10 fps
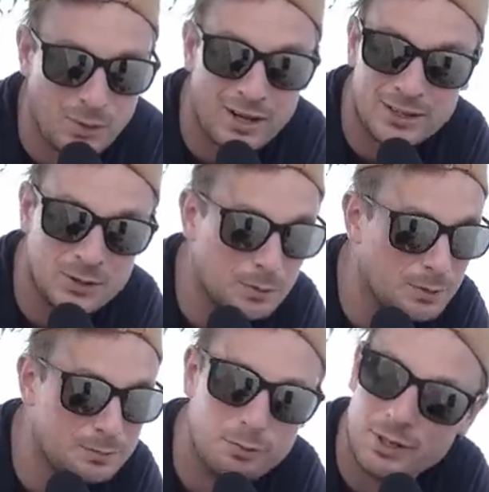buying up
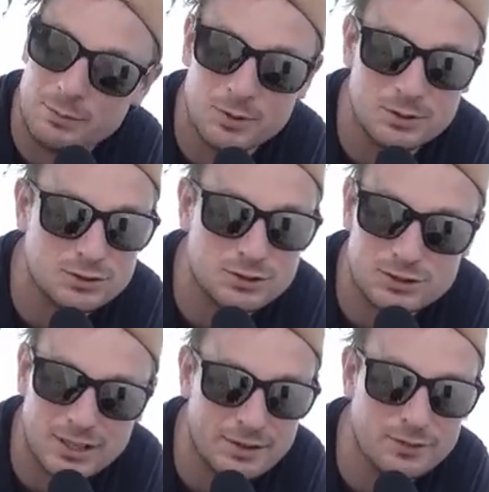pretty
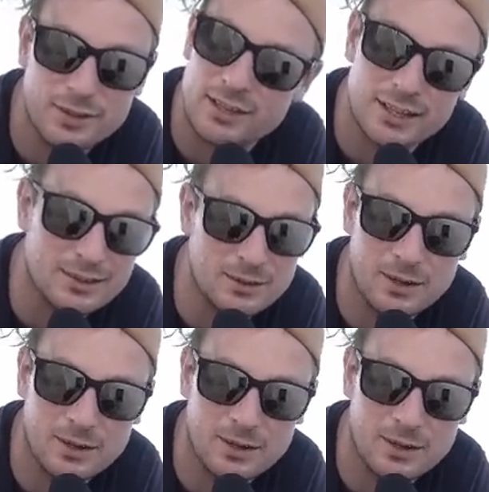much everything.